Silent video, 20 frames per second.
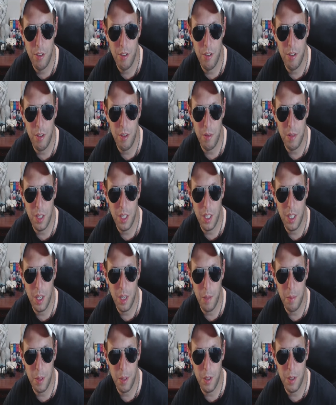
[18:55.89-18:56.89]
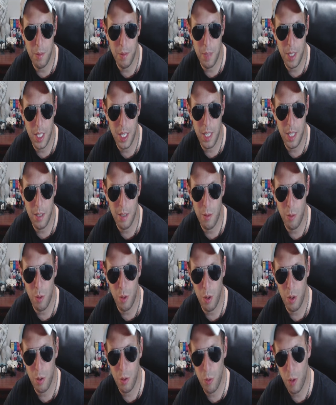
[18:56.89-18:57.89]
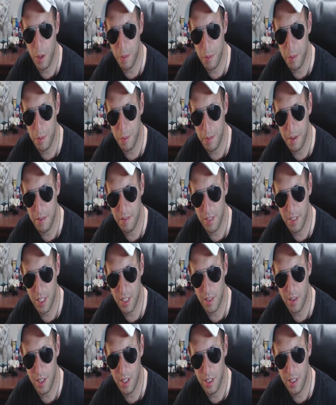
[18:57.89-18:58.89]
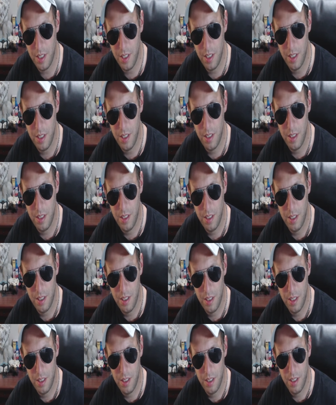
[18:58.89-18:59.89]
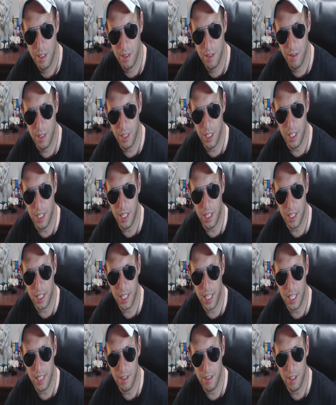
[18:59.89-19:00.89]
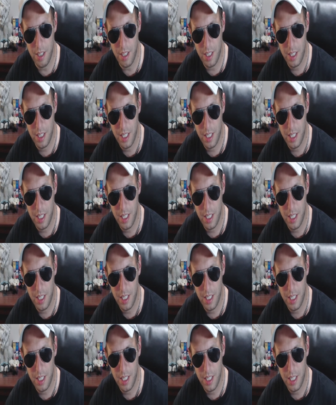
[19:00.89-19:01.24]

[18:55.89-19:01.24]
something about him I can't quite put my finger on. You're real hunk, ain't ya?